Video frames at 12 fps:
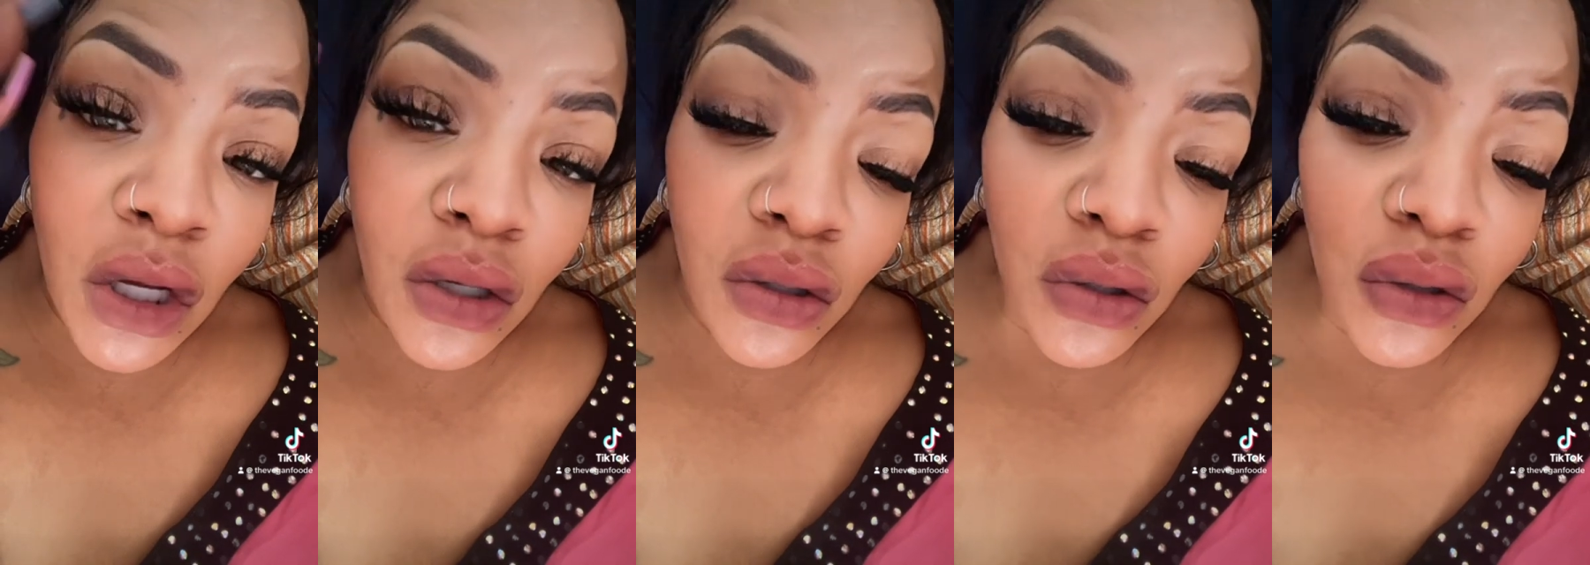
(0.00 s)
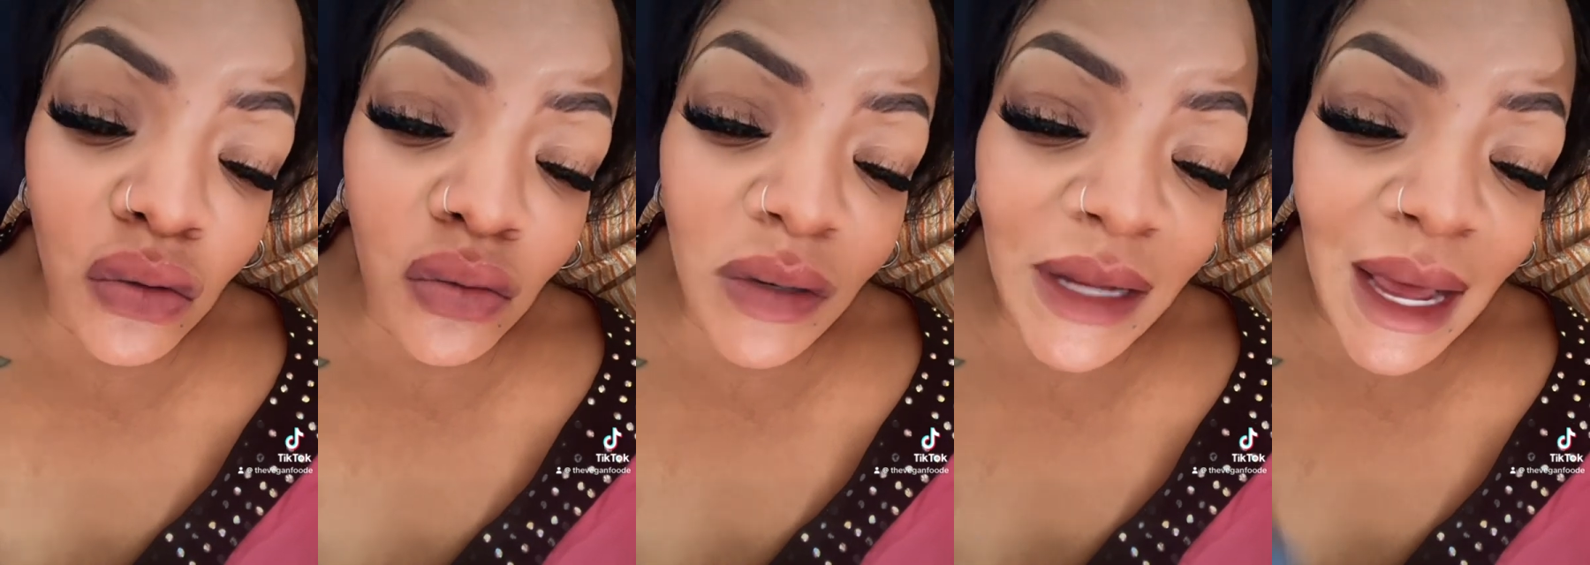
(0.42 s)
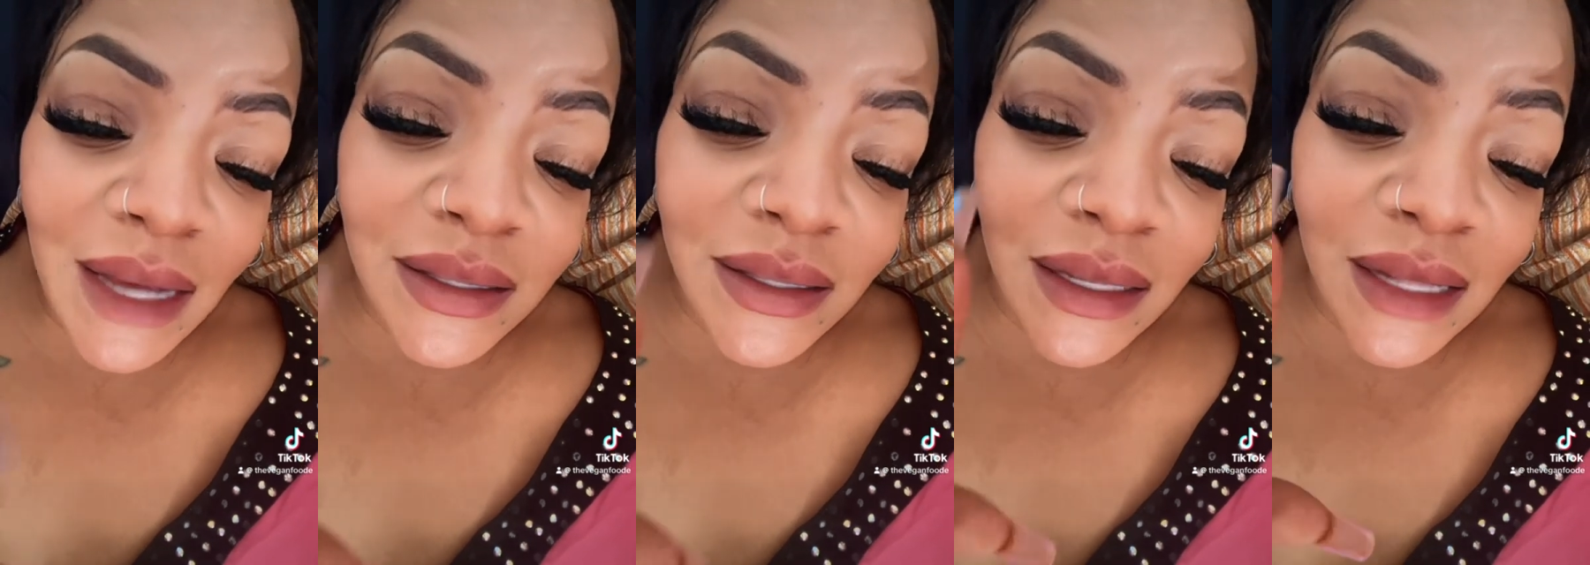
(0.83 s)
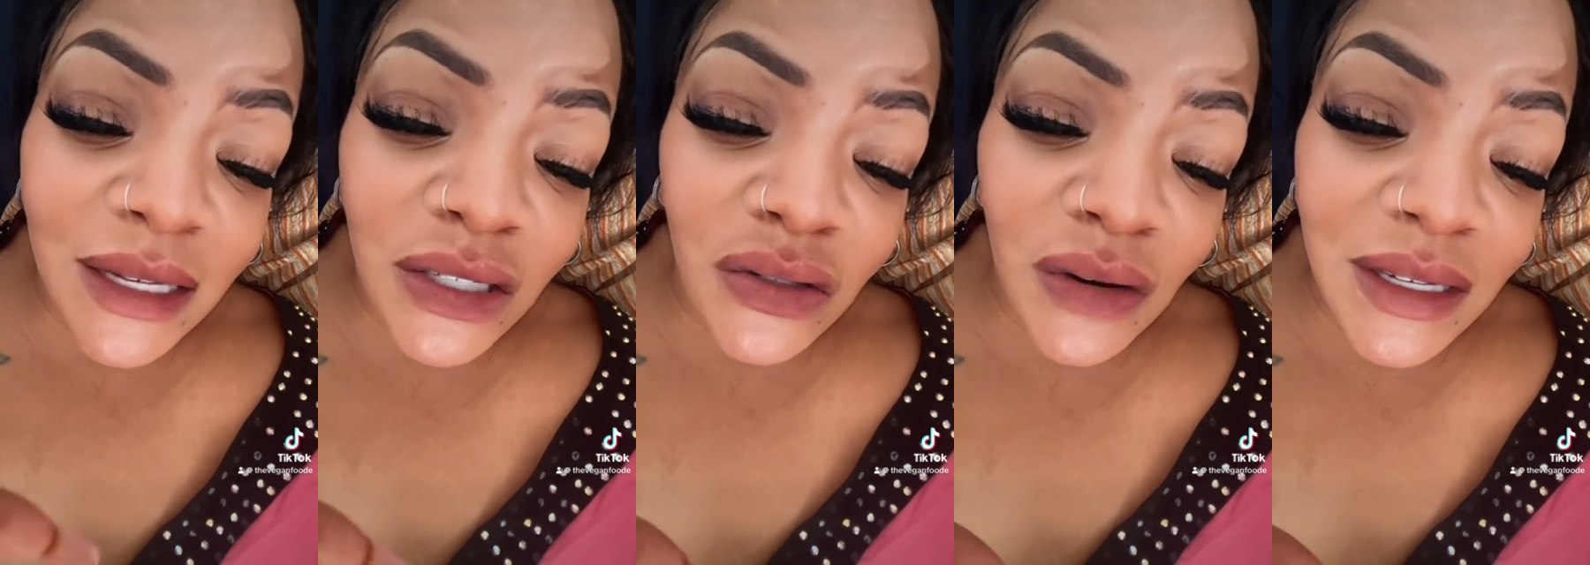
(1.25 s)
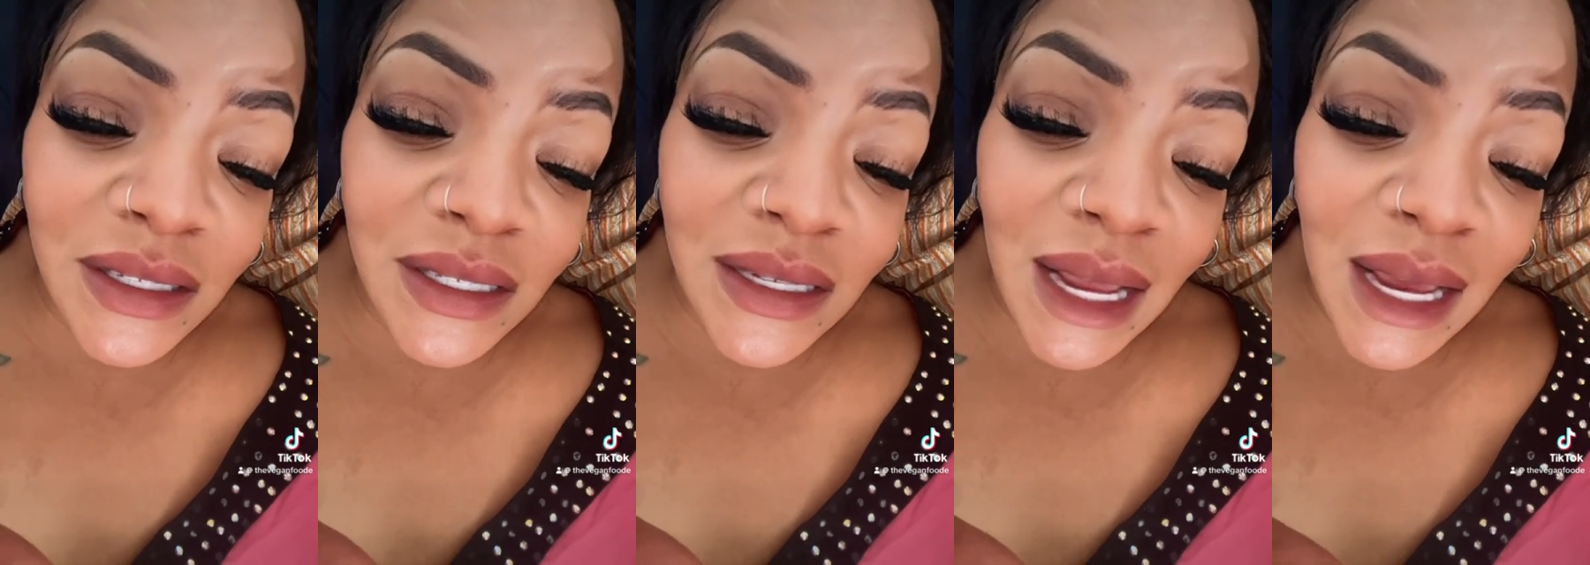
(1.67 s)
Do you realize that that
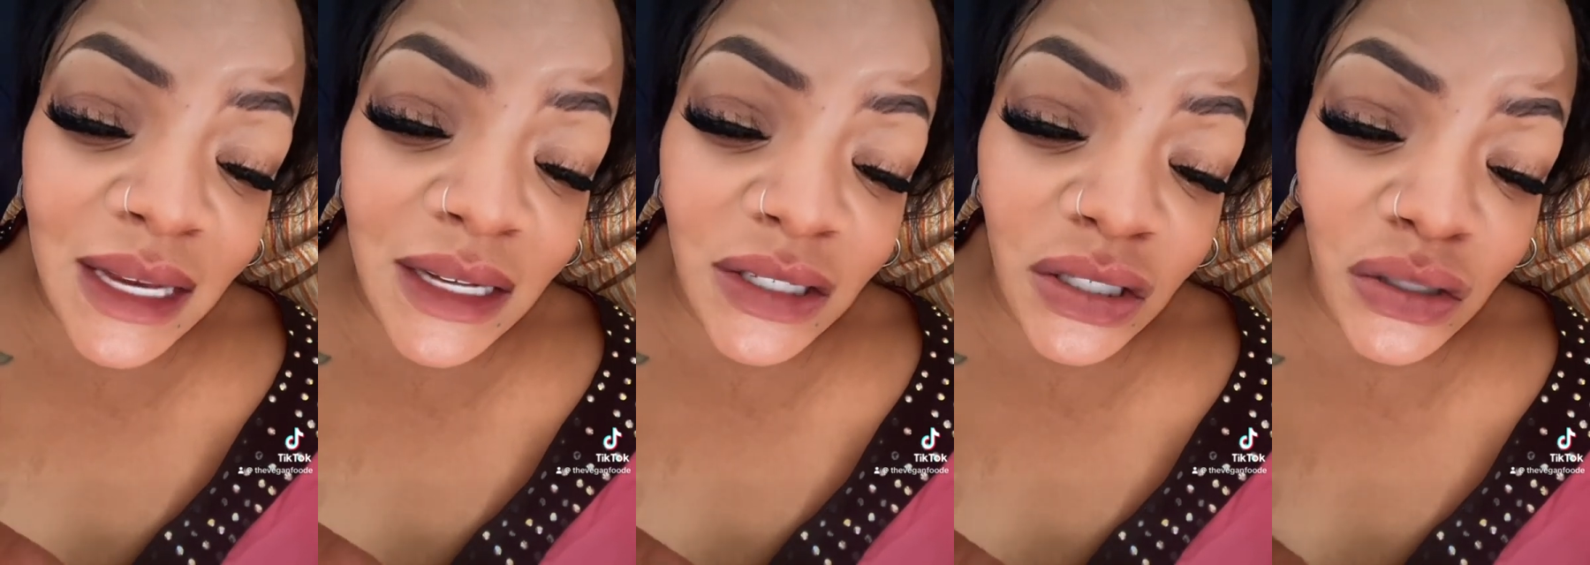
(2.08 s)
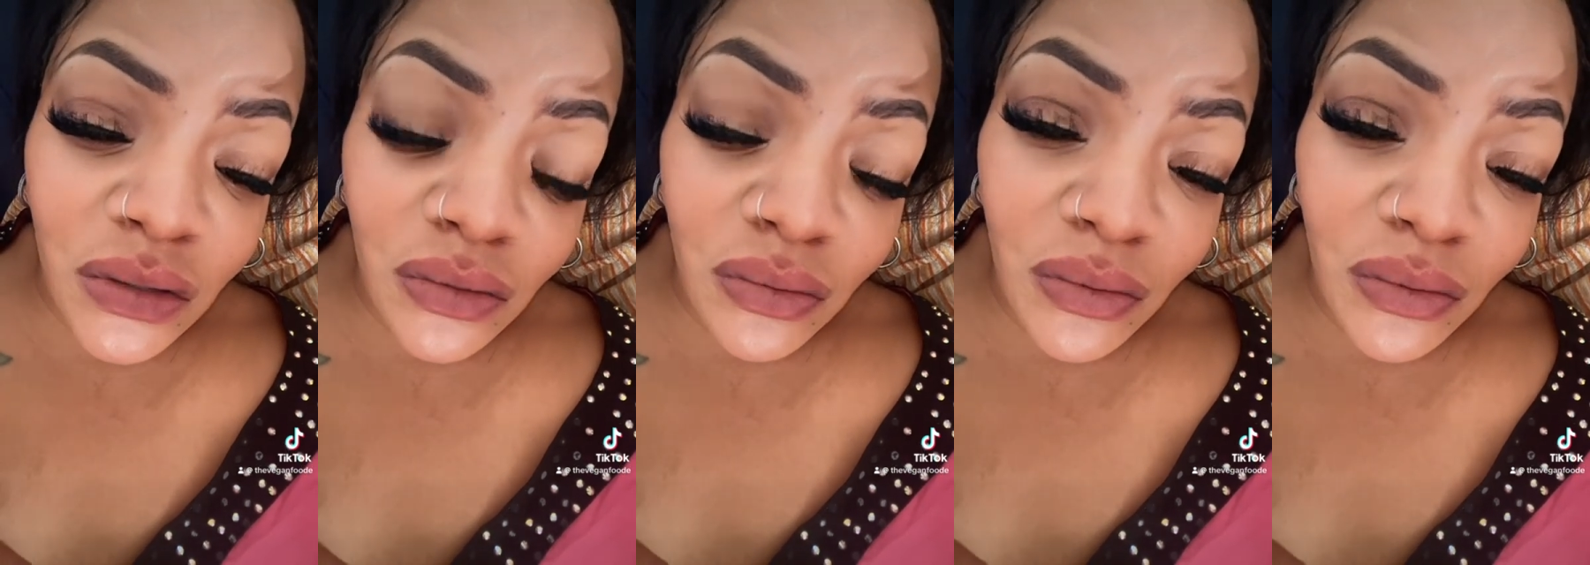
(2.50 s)
stressing ages you?